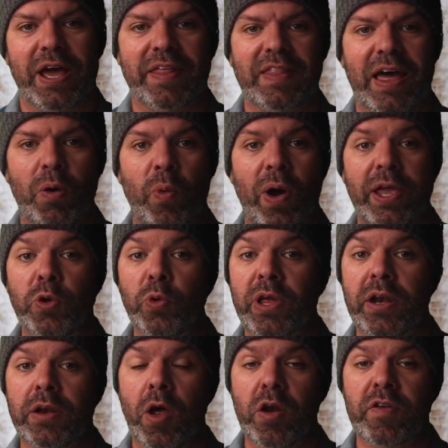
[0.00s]
and that way you'll
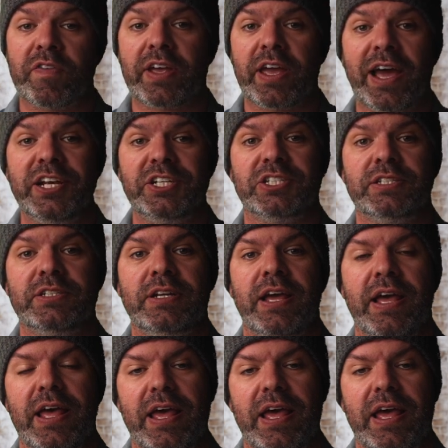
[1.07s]
get a notification